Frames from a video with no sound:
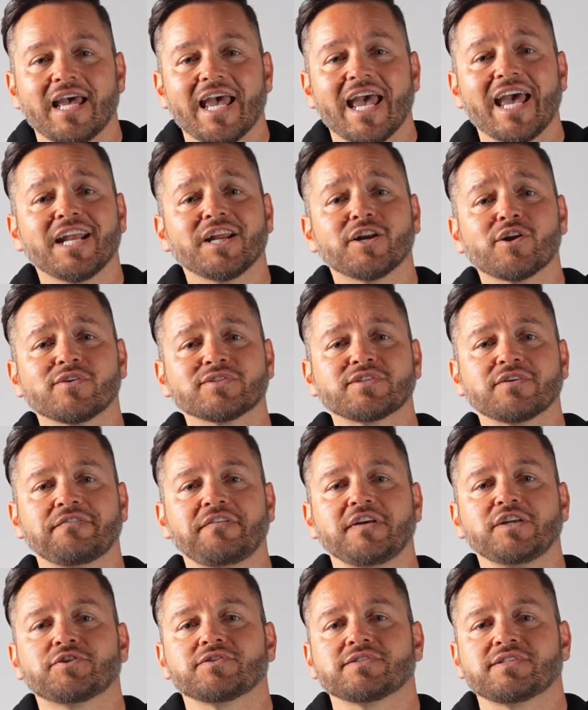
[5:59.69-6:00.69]
And it also
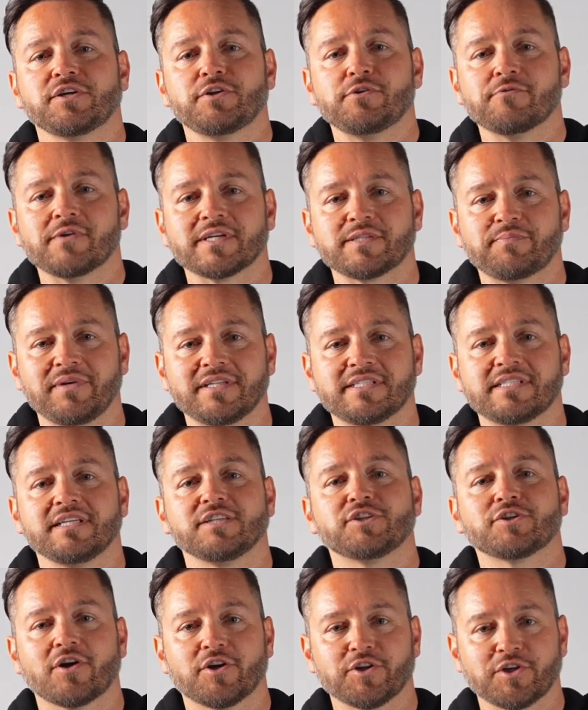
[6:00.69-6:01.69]
features a USB-C
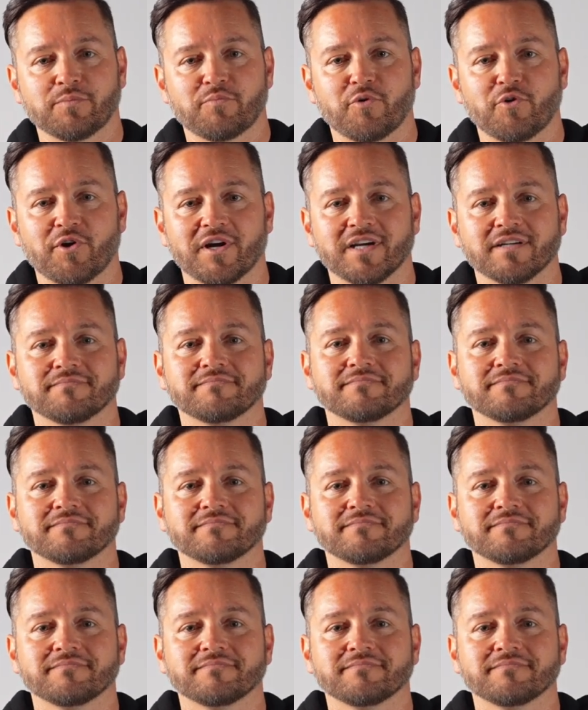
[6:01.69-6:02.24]
charger port.